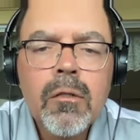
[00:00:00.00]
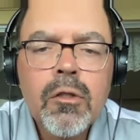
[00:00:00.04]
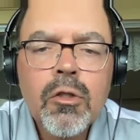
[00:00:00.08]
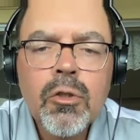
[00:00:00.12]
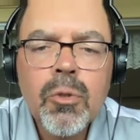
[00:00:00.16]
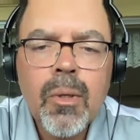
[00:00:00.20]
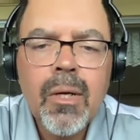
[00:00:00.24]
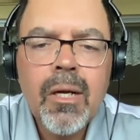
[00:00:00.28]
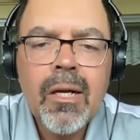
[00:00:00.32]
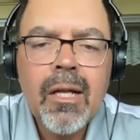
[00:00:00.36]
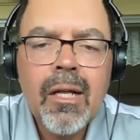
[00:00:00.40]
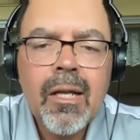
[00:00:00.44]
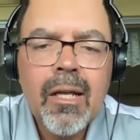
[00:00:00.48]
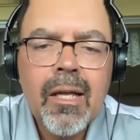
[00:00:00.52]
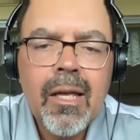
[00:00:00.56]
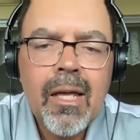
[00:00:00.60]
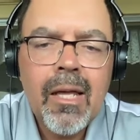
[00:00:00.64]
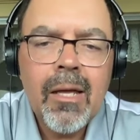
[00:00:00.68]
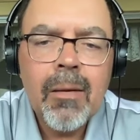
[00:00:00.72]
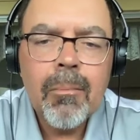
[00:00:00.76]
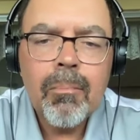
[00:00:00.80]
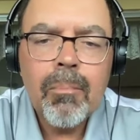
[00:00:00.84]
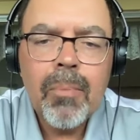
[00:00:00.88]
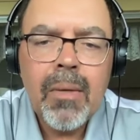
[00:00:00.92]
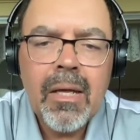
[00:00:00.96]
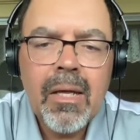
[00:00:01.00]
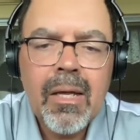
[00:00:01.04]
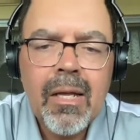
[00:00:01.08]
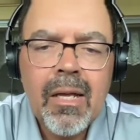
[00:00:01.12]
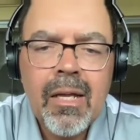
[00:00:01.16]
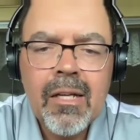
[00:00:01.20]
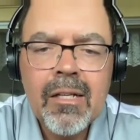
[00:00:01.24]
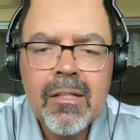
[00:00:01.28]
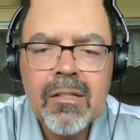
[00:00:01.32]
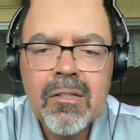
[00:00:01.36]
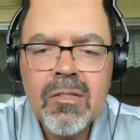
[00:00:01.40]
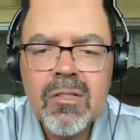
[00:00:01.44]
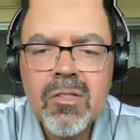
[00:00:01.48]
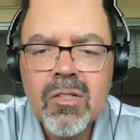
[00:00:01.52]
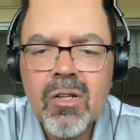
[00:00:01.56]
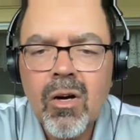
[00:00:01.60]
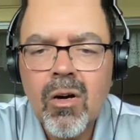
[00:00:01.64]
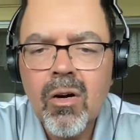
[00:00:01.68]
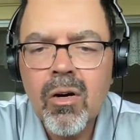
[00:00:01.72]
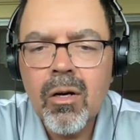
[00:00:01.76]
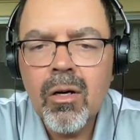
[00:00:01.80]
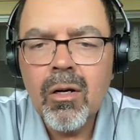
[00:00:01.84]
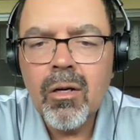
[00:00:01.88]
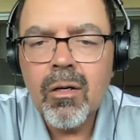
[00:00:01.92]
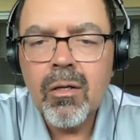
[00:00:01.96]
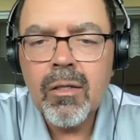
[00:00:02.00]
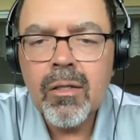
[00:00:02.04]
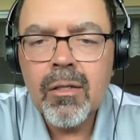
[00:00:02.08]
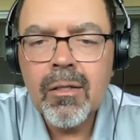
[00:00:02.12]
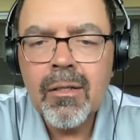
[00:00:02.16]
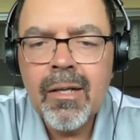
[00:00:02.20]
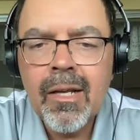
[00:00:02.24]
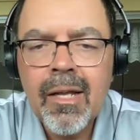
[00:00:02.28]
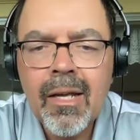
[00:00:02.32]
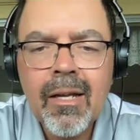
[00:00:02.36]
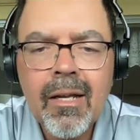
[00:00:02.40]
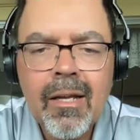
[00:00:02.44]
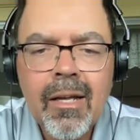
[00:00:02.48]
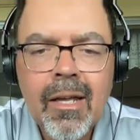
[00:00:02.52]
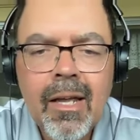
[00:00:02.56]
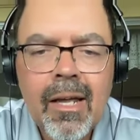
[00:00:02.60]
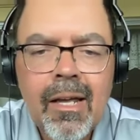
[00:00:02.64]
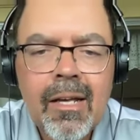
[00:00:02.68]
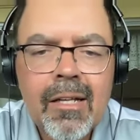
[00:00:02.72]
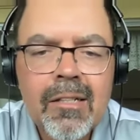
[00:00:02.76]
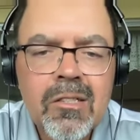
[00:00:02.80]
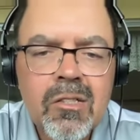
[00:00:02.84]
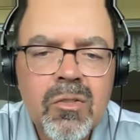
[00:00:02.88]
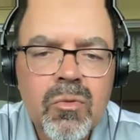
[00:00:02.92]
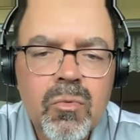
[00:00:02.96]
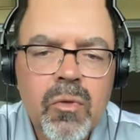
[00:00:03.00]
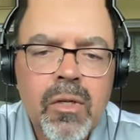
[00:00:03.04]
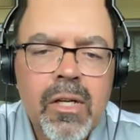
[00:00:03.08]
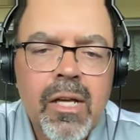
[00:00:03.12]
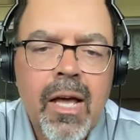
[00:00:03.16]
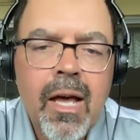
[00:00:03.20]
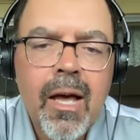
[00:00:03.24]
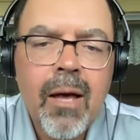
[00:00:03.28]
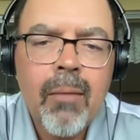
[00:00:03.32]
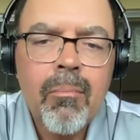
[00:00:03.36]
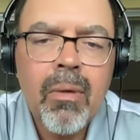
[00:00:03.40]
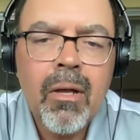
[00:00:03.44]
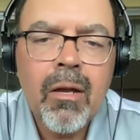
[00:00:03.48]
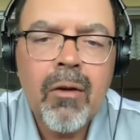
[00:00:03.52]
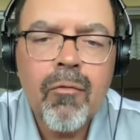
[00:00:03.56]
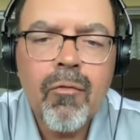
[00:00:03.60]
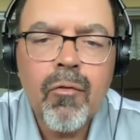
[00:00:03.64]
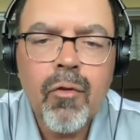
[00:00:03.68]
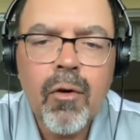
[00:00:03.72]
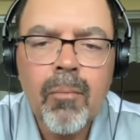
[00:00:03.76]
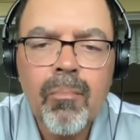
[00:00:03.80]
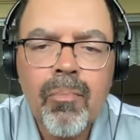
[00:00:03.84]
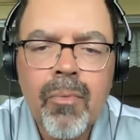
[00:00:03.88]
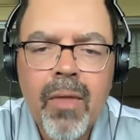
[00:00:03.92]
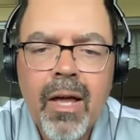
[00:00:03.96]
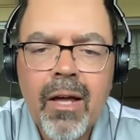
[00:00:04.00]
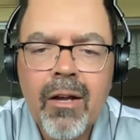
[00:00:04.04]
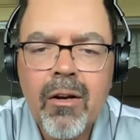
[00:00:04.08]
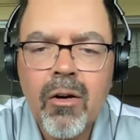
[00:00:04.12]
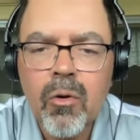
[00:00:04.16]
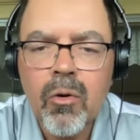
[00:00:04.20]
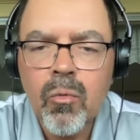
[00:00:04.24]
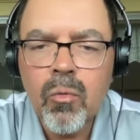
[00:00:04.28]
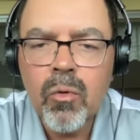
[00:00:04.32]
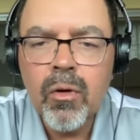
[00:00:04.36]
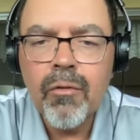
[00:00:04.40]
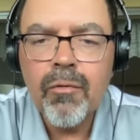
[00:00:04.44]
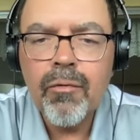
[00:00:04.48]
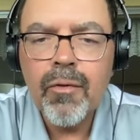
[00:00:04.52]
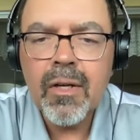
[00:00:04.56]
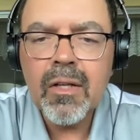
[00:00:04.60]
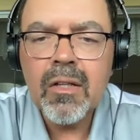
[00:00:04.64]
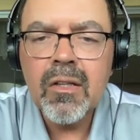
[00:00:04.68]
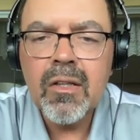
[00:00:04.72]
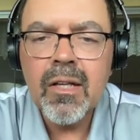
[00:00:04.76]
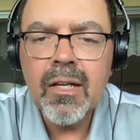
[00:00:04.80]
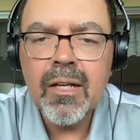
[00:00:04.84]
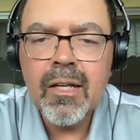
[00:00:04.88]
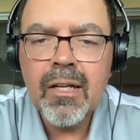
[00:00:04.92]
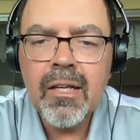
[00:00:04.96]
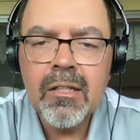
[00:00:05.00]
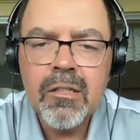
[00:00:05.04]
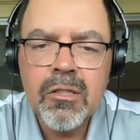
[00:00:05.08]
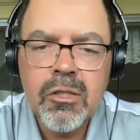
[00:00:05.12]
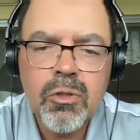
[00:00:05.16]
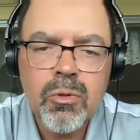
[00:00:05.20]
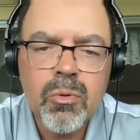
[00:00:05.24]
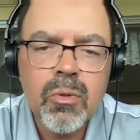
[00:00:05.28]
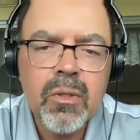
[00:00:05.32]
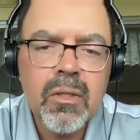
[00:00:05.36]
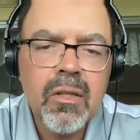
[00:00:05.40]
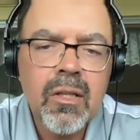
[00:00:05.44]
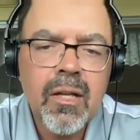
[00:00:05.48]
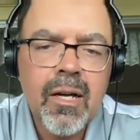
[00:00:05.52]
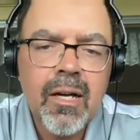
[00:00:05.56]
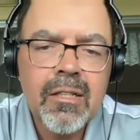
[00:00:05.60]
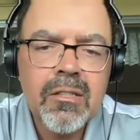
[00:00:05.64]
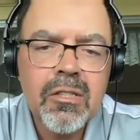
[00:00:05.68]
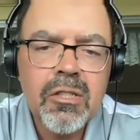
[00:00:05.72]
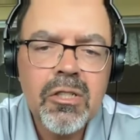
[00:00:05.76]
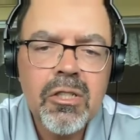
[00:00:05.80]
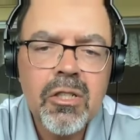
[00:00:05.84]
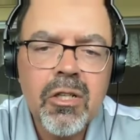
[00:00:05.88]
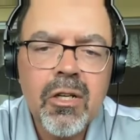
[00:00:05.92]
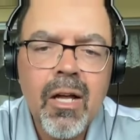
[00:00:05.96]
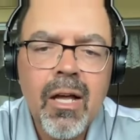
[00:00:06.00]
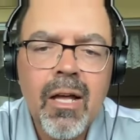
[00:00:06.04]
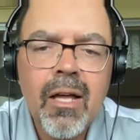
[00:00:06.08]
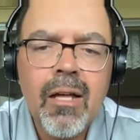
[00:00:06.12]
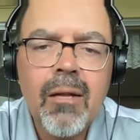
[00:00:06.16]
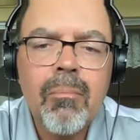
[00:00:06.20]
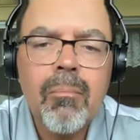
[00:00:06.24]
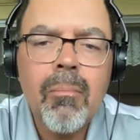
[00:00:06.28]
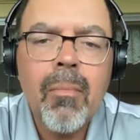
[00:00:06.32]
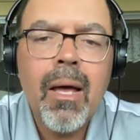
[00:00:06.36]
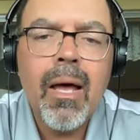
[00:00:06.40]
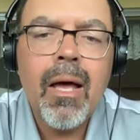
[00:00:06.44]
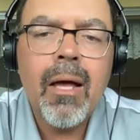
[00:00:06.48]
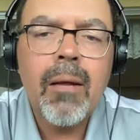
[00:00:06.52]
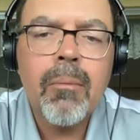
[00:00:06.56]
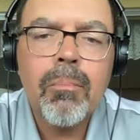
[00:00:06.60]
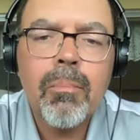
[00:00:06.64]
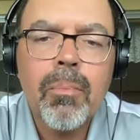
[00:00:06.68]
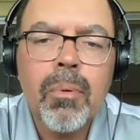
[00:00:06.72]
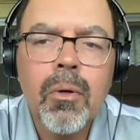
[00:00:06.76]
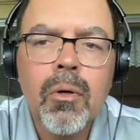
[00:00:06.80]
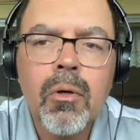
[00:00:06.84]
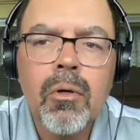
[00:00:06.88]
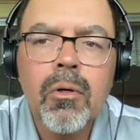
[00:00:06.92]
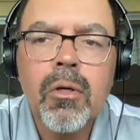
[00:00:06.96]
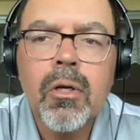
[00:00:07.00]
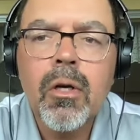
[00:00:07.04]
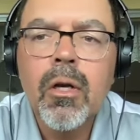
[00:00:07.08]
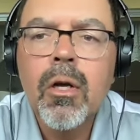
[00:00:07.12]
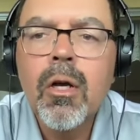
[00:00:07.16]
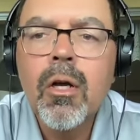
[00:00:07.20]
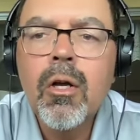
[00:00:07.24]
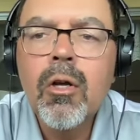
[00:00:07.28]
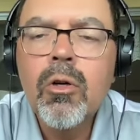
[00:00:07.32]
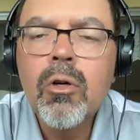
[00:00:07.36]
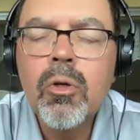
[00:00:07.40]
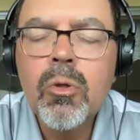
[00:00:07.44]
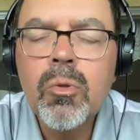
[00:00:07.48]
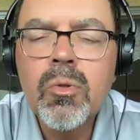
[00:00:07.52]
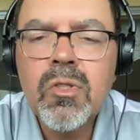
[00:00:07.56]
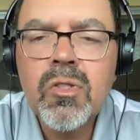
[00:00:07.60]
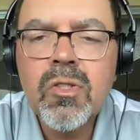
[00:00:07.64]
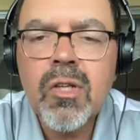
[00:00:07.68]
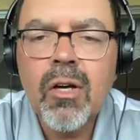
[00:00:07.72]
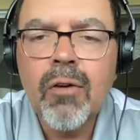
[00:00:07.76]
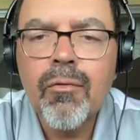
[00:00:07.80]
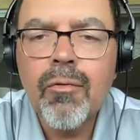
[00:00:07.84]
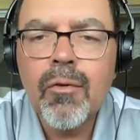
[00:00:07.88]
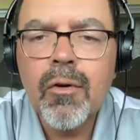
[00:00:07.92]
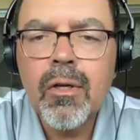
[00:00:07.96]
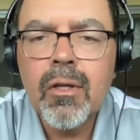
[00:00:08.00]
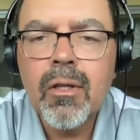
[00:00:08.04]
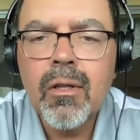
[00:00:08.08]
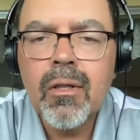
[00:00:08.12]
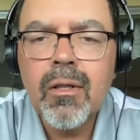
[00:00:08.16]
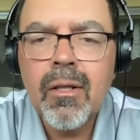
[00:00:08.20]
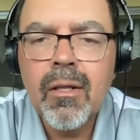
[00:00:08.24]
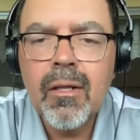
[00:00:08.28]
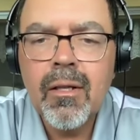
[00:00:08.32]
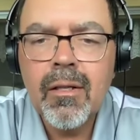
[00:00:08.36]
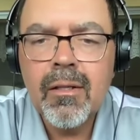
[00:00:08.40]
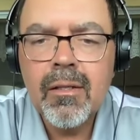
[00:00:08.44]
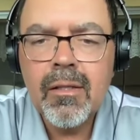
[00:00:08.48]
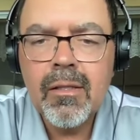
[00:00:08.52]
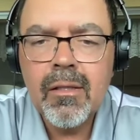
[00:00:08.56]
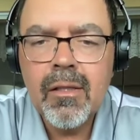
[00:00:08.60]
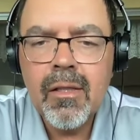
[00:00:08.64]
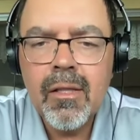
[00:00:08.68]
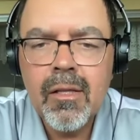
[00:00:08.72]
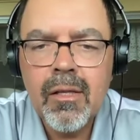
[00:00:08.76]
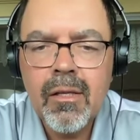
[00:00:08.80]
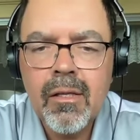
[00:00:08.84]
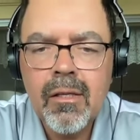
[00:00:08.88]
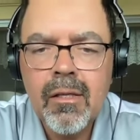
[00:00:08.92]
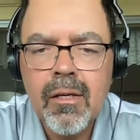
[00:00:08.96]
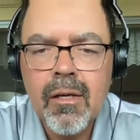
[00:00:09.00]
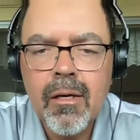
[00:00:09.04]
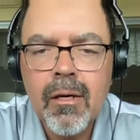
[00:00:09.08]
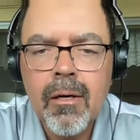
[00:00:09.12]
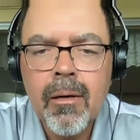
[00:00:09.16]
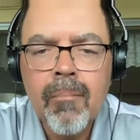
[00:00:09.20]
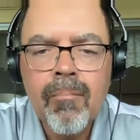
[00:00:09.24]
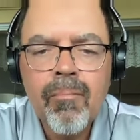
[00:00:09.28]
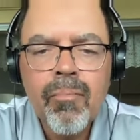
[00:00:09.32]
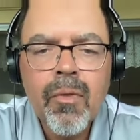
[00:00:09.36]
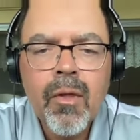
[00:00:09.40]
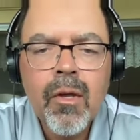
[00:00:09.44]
training camp begins are Nick Gates, rehabbing from that horrific leg injury last year, and Matt Pert, who suffered the